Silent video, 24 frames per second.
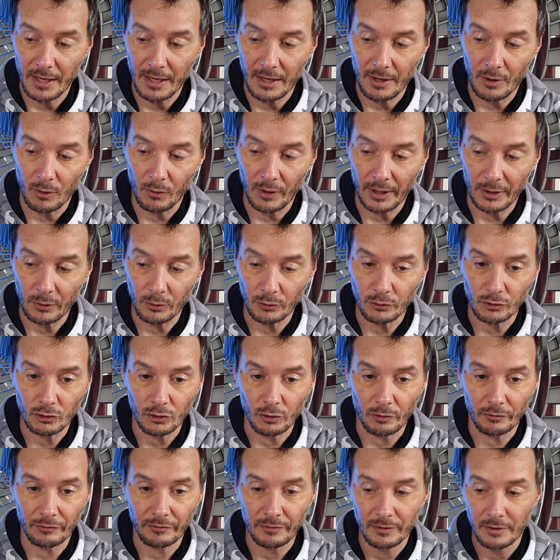all that good
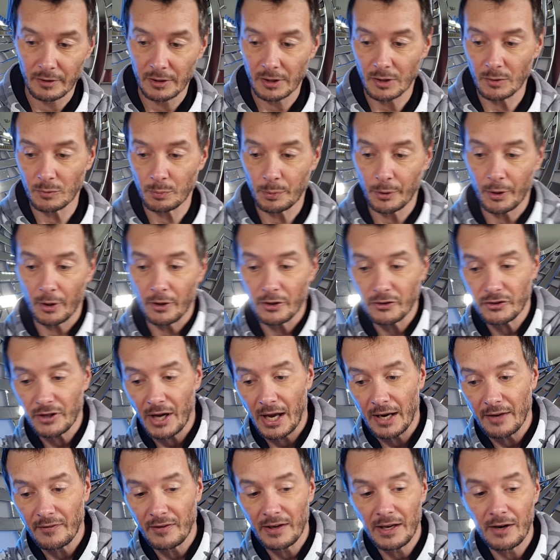stuff. You can put it on the
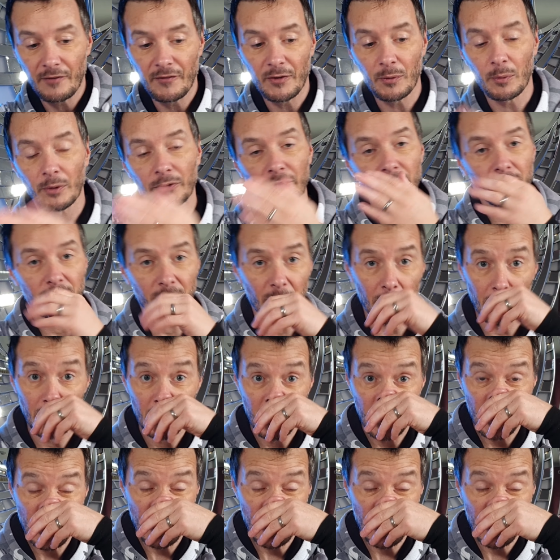side of here if you wanted to,